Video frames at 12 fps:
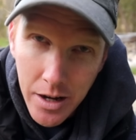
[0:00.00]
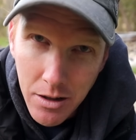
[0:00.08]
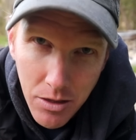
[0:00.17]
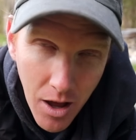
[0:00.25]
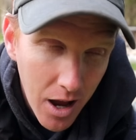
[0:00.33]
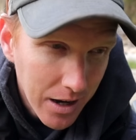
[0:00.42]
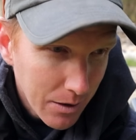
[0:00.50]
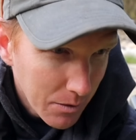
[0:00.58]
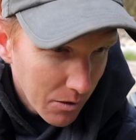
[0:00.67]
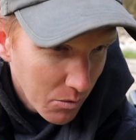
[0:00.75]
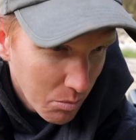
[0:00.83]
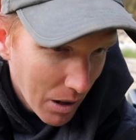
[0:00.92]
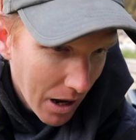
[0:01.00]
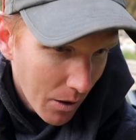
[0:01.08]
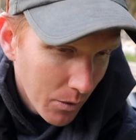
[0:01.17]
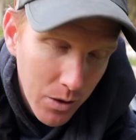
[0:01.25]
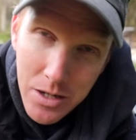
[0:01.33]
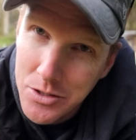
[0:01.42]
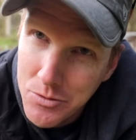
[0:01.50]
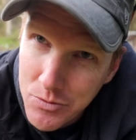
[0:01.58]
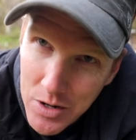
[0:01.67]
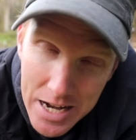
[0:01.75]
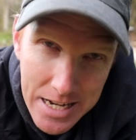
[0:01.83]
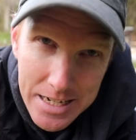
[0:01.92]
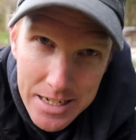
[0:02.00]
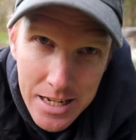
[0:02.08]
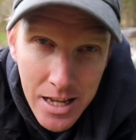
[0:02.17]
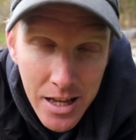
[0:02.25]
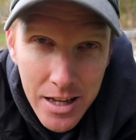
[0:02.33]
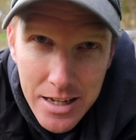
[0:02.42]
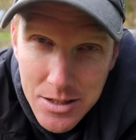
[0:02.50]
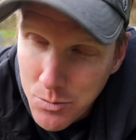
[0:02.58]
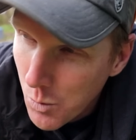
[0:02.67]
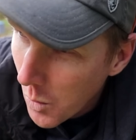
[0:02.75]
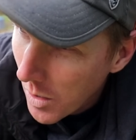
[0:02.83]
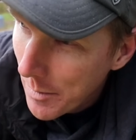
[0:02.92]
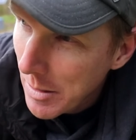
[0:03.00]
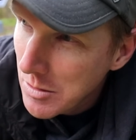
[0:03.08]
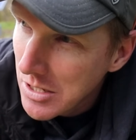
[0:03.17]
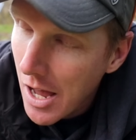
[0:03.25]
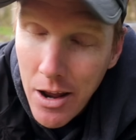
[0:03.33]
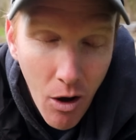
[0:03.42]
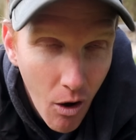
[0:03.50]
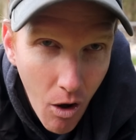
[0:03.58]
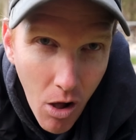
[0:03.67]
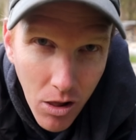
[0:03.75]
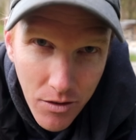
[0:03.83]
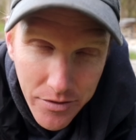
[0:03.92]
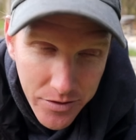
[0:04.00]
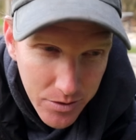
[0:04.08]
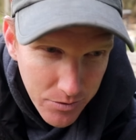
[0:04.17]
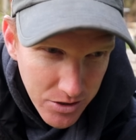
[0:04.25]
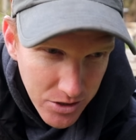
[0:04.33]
it'll knock out all the power, it's raining, it's warm outside, all of the